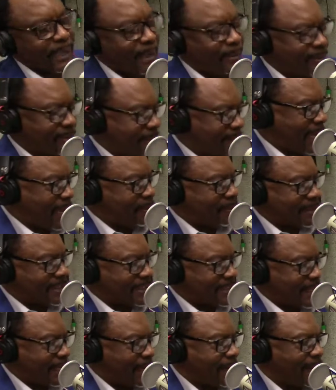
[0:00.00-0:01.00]
I would
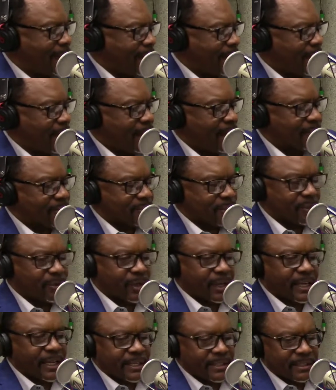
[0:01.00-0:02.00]
say. Also, you
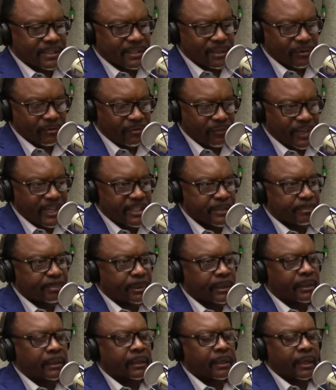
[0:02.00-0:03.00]
can catch us on
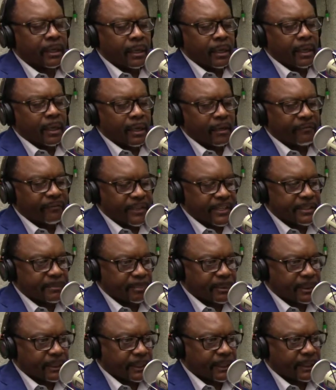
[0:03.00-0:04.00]
Facebook.
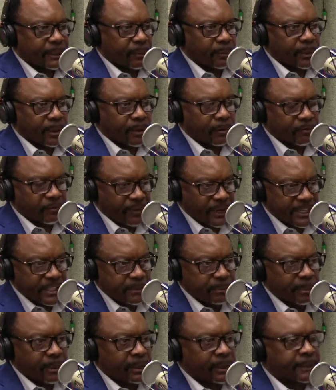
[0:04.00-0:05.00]
We are on
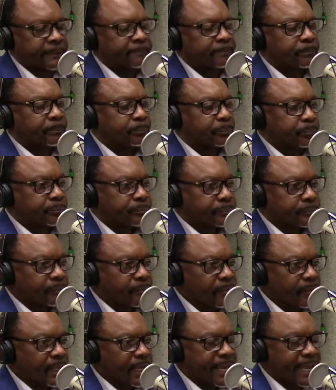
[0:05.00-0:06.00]
Facebook.
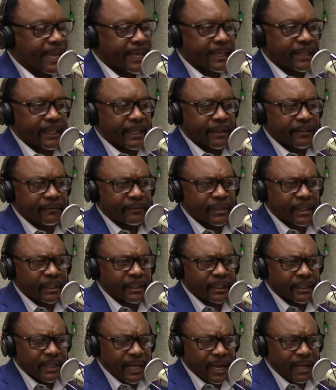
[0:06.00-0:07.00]
And
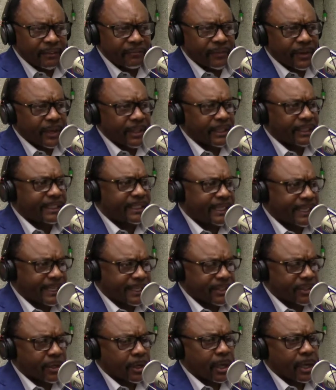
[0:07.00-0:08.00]
the Don Father
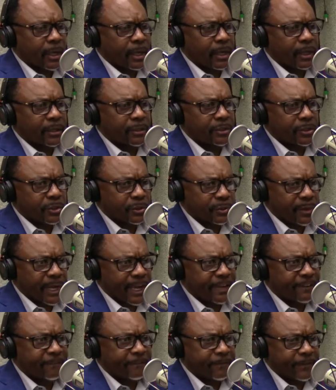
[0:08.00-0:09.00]
did do
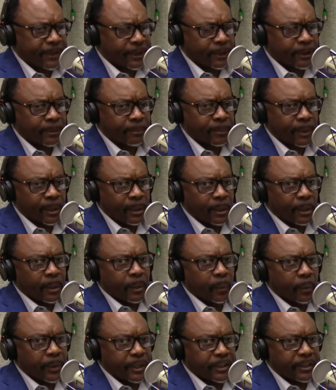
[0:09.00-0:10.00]
a film
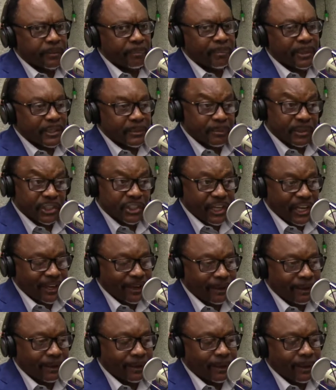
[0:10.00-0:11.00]
with Miss
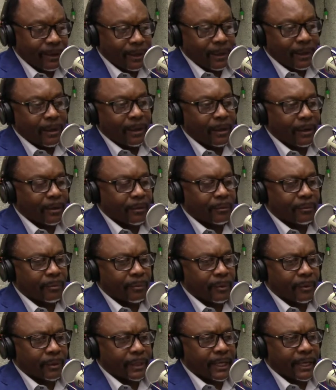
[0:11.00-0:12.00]
Michelle
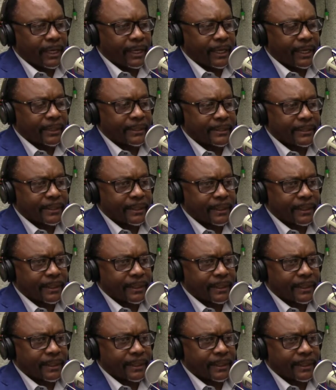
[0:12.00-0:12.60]
at